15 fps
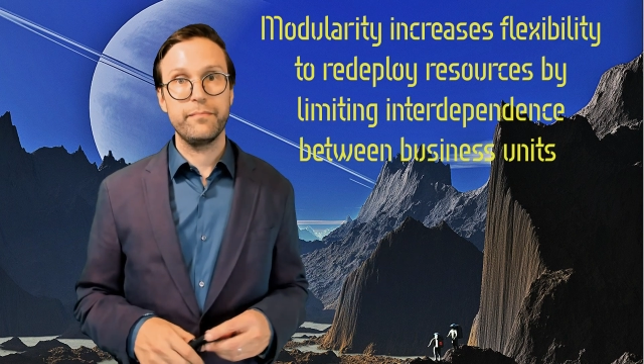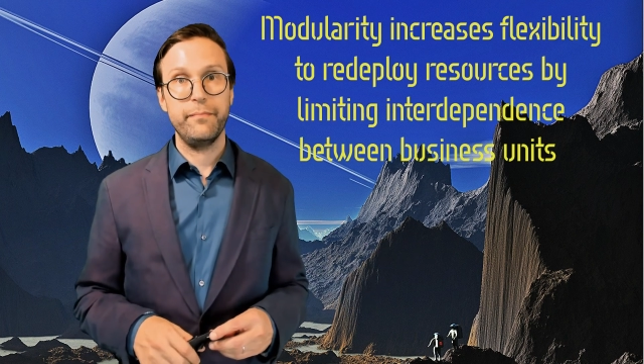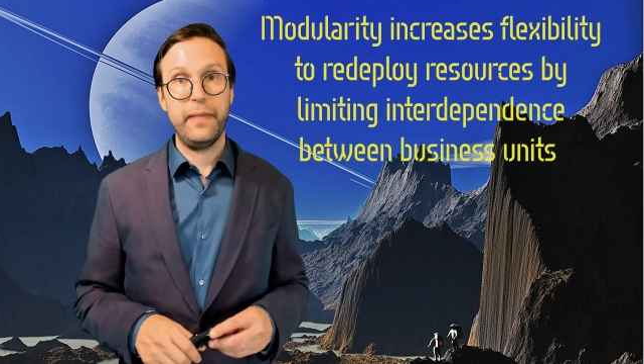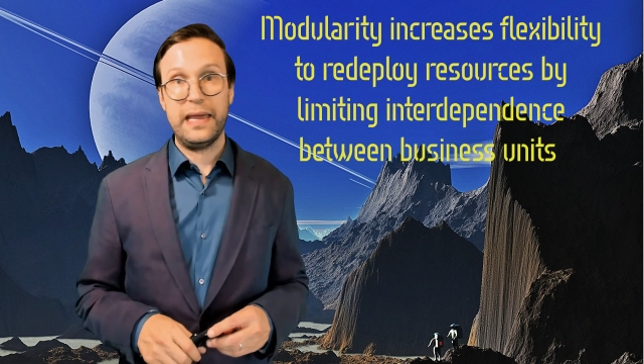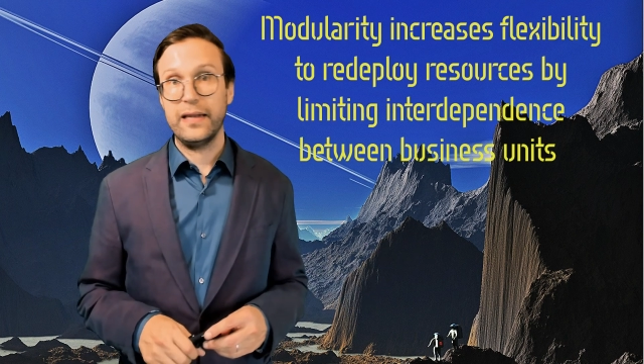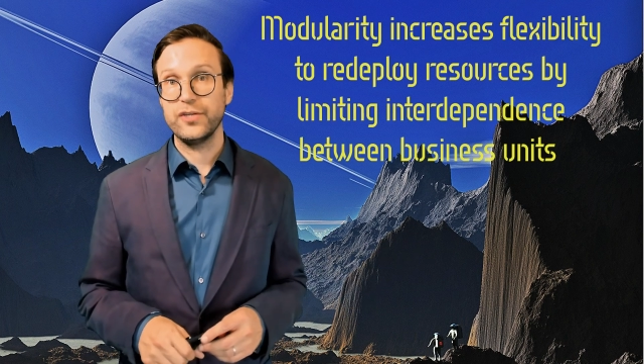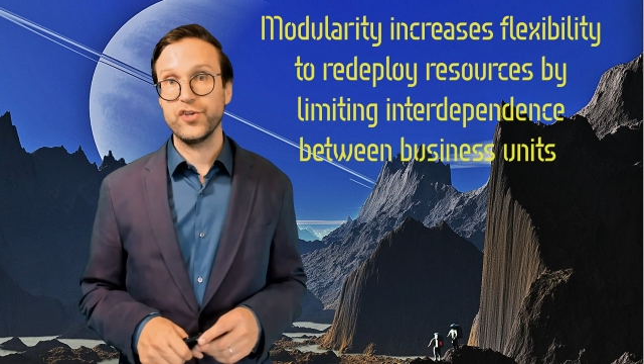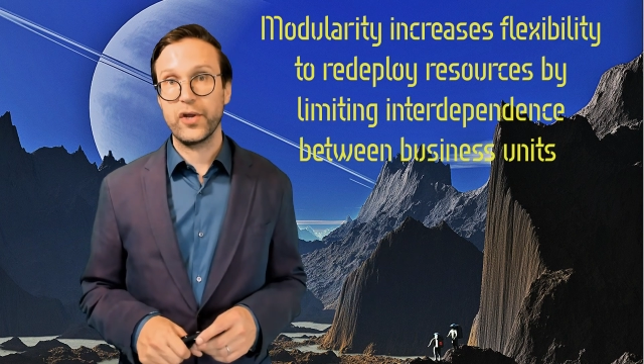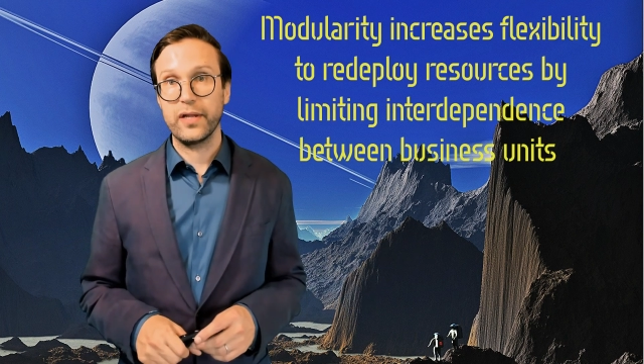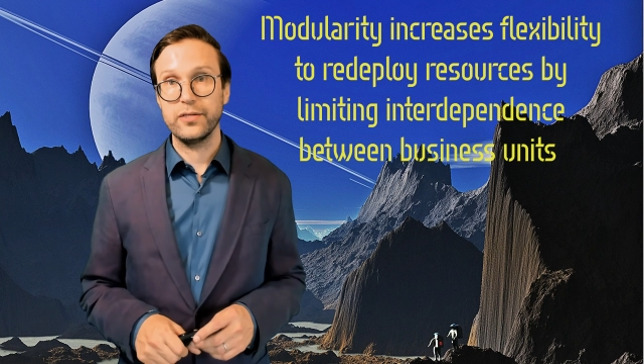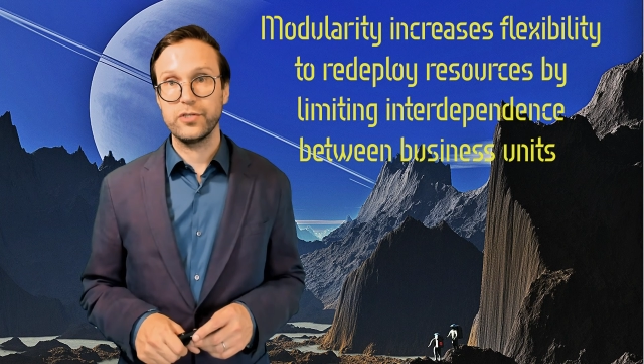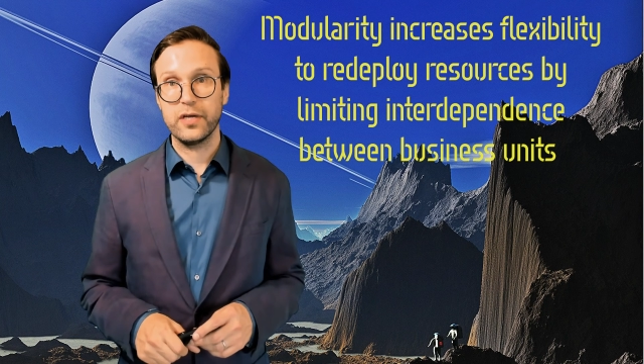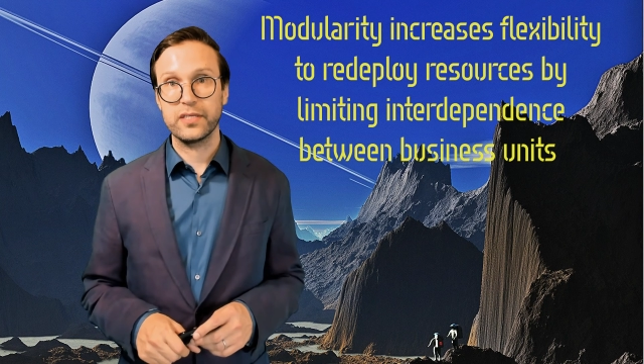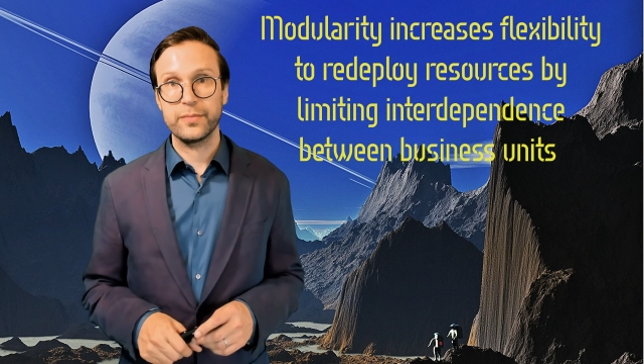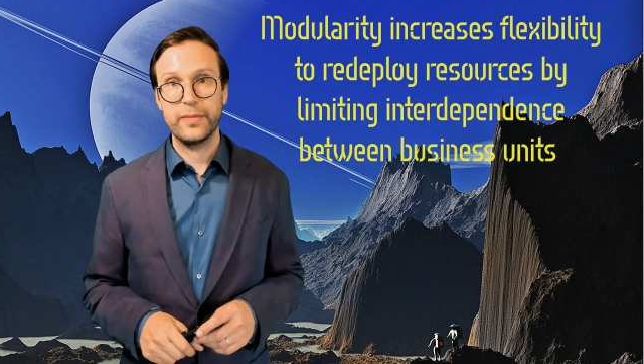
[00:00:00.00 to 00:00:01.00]
managing
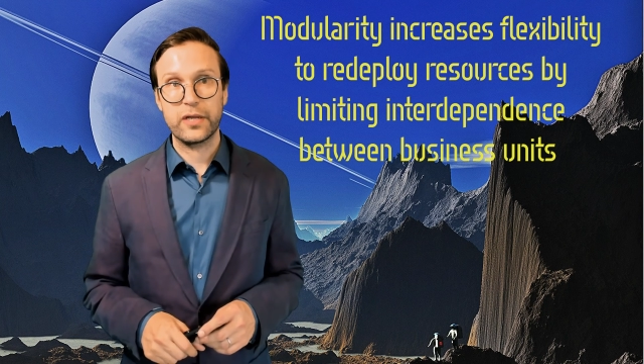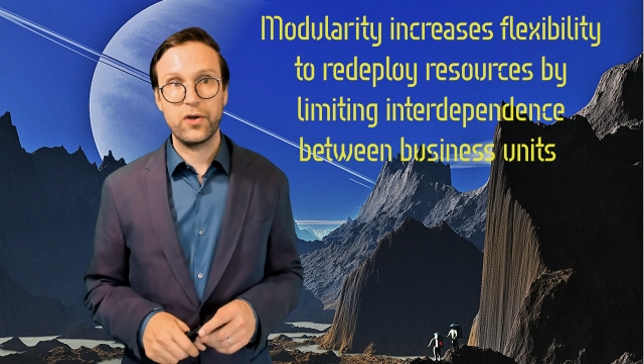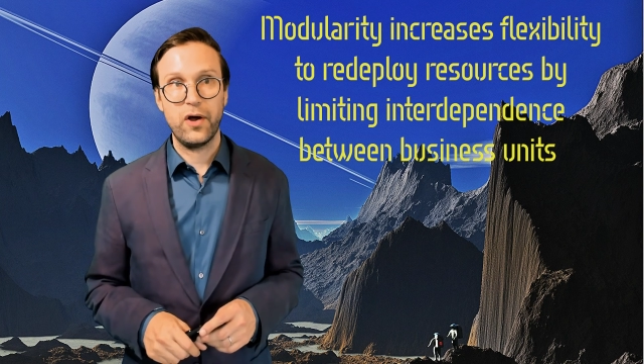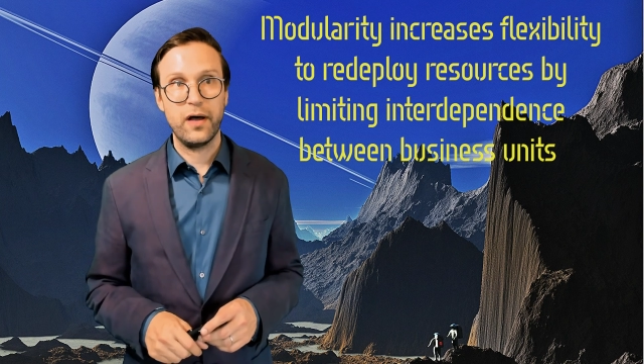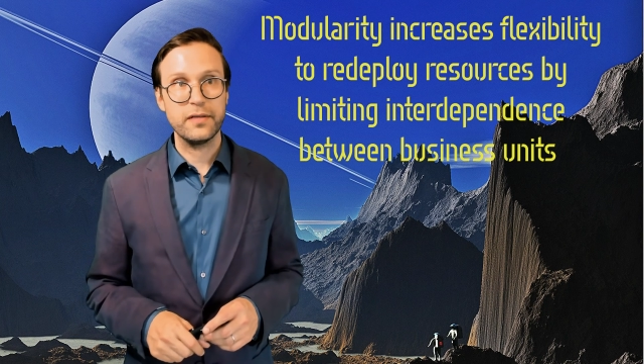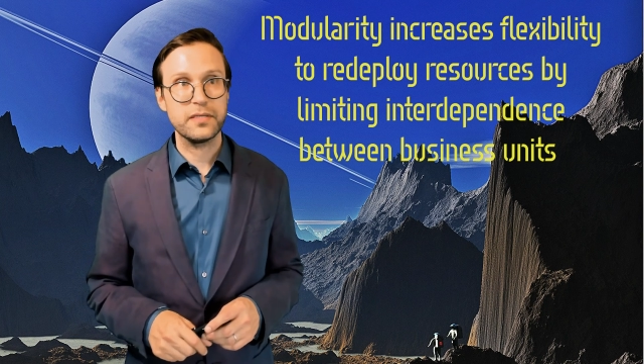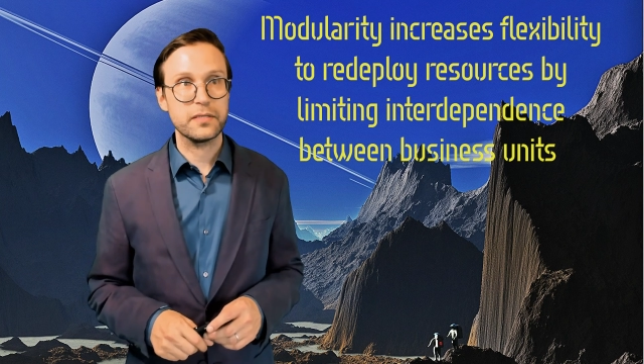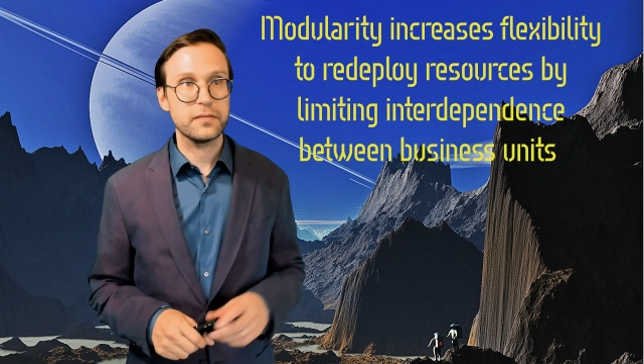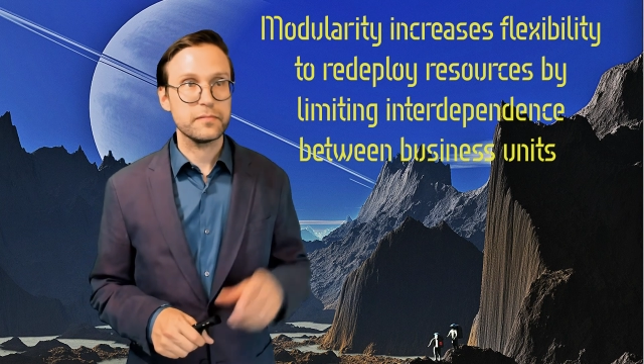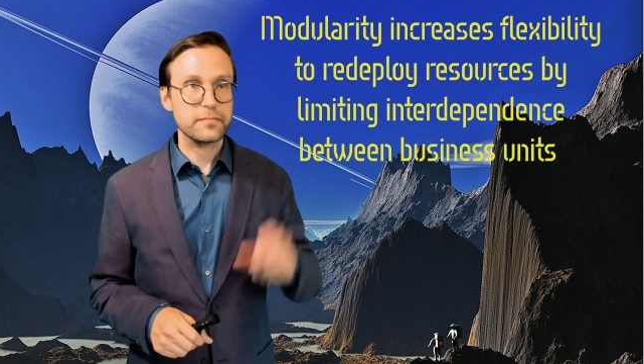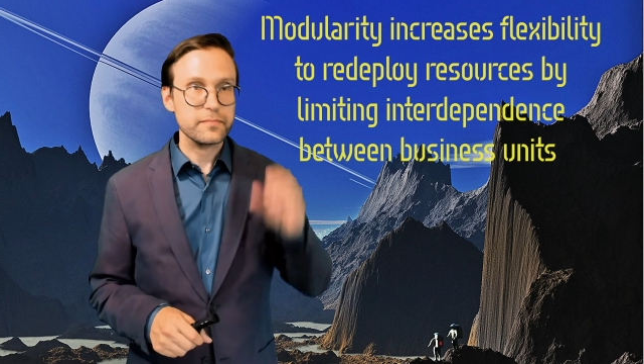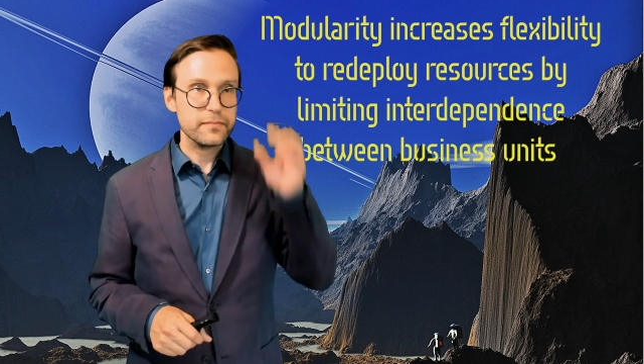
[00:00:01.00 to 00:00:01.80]
adjustment costs.